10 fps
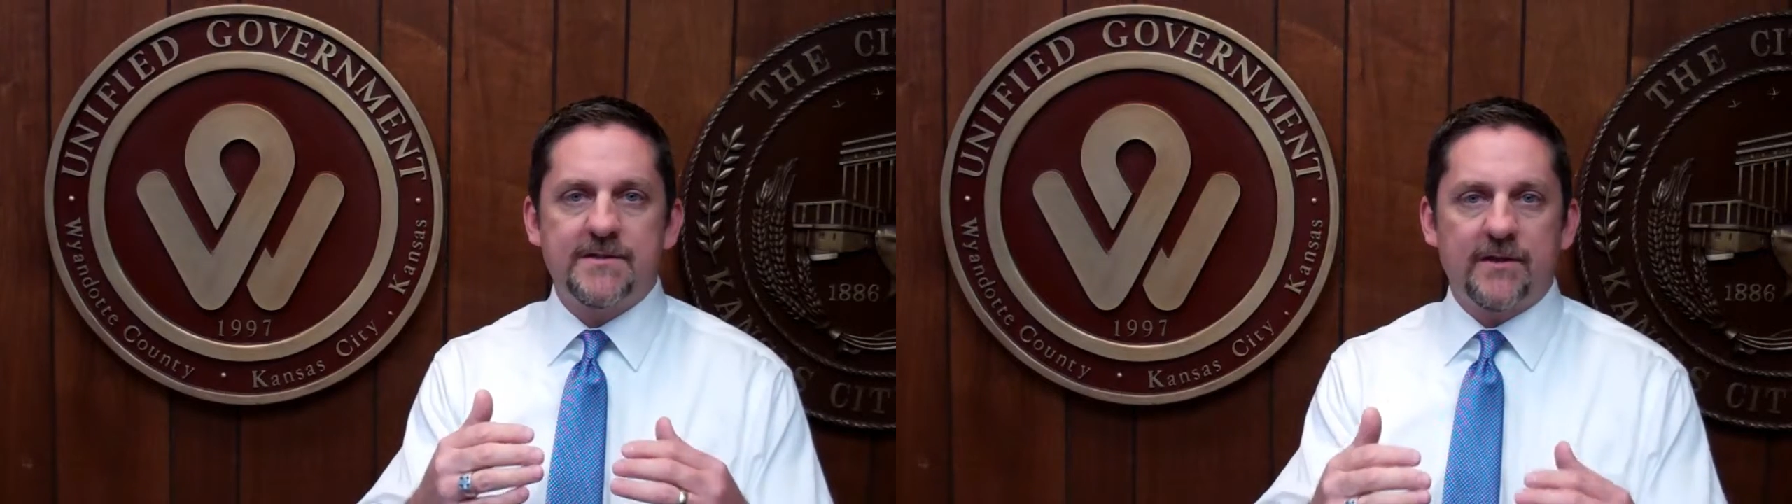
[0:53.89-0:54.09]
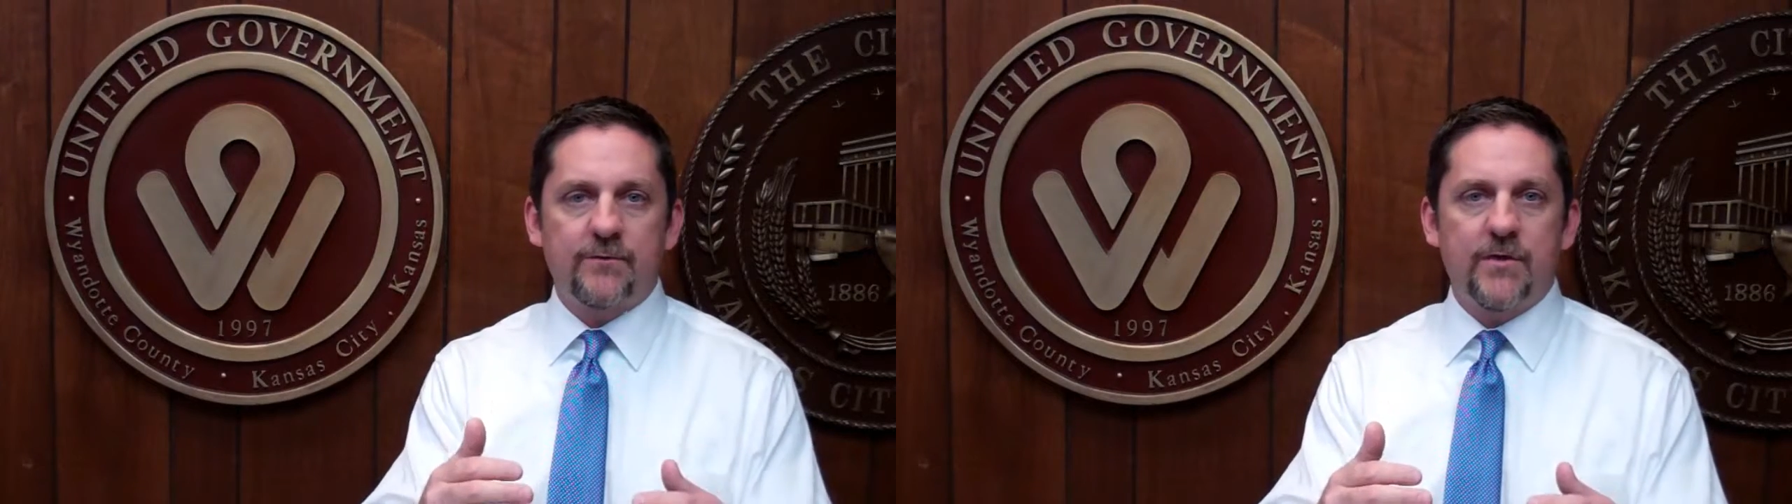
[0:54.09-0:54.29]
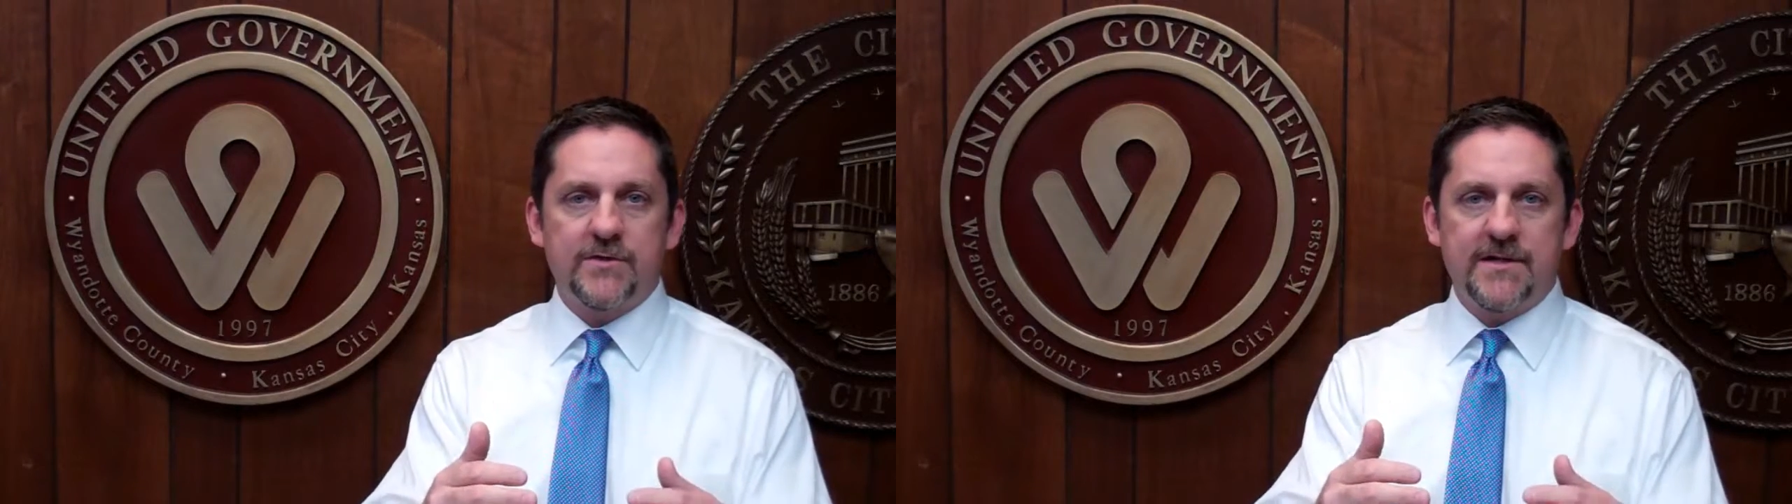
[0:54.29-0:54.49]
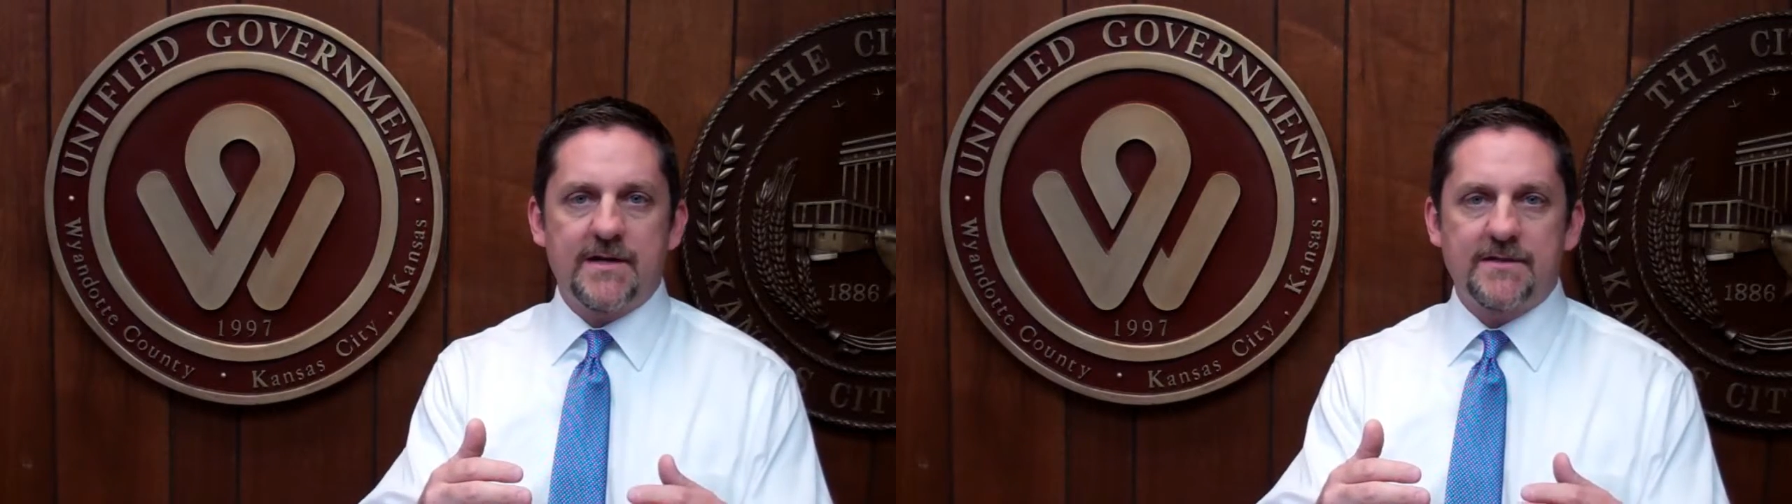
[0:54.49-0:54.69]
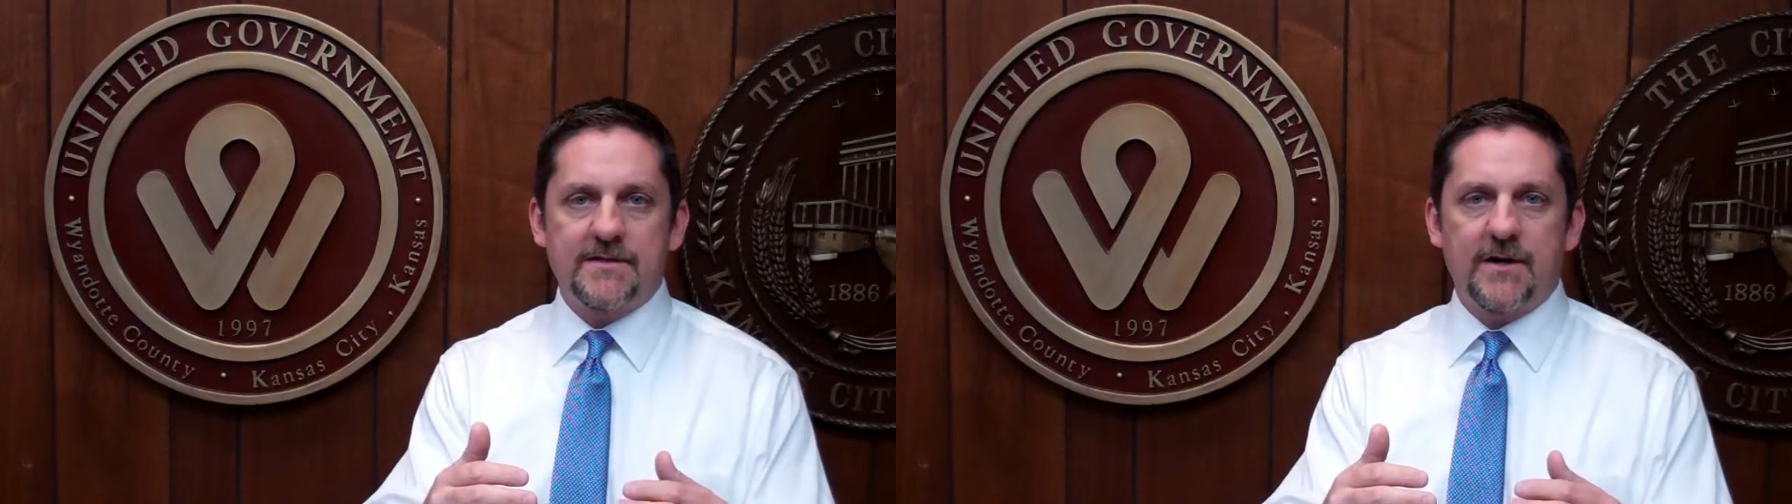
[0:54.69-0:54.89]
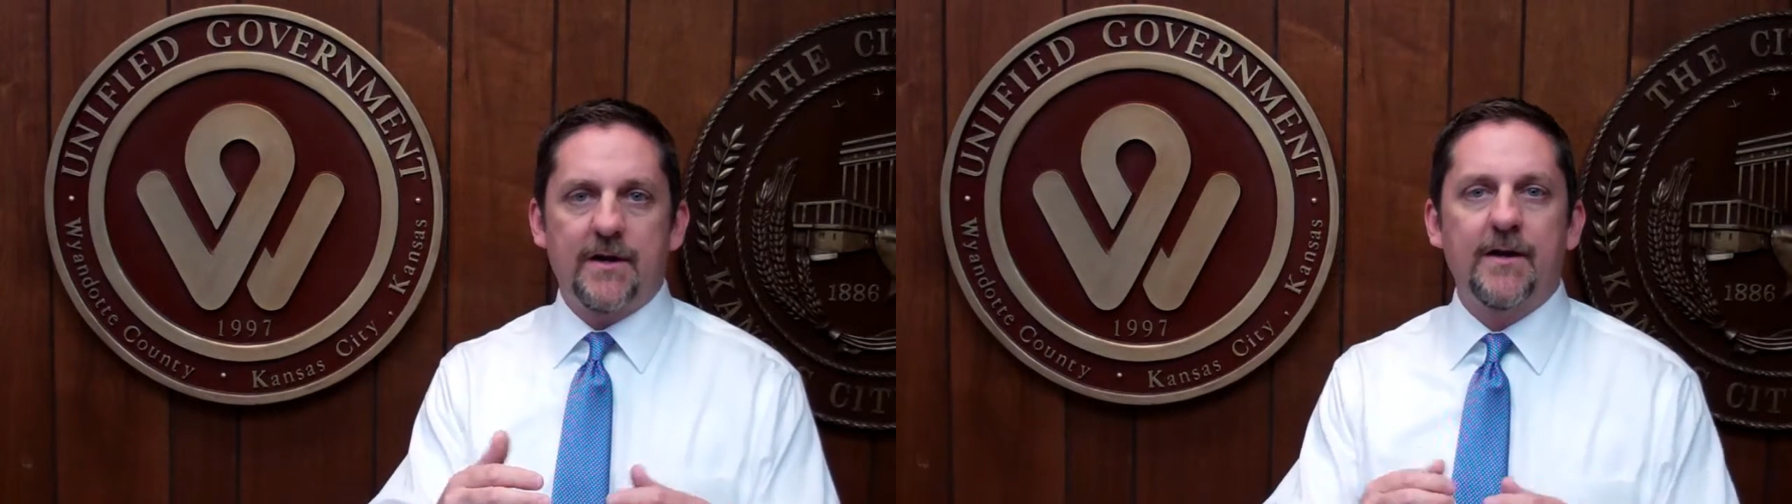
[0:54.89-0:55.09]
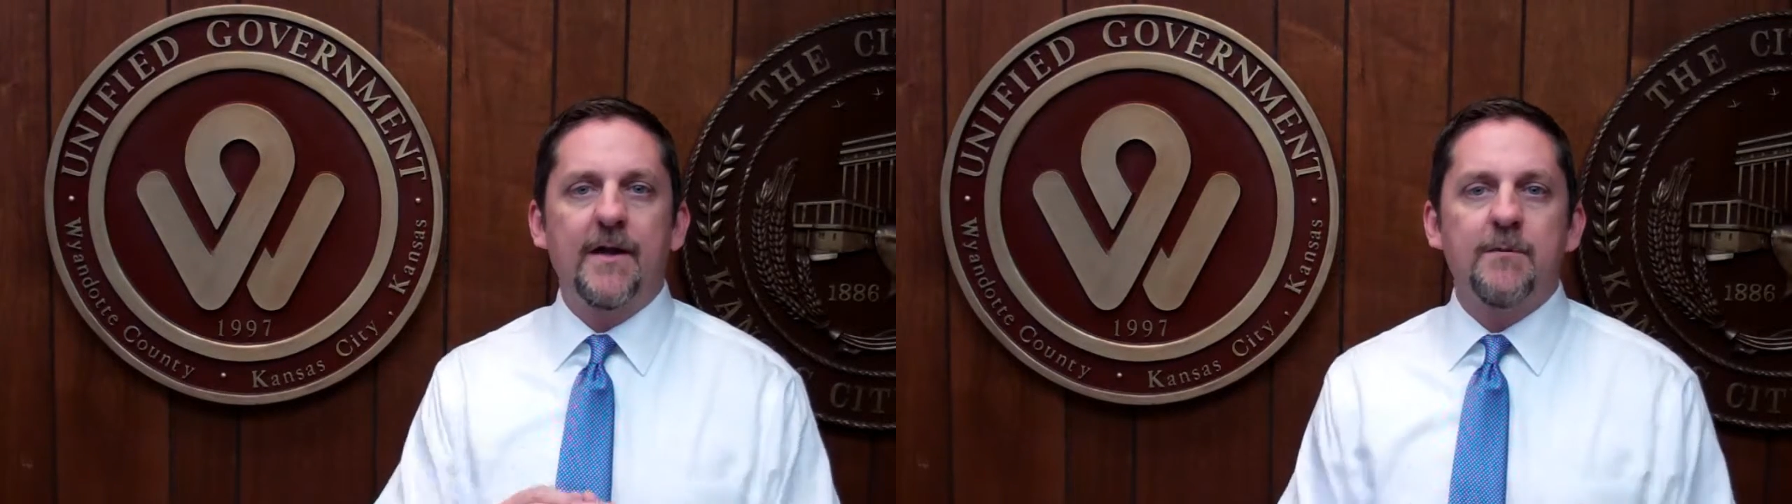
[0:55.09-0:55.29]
6 votes necessary,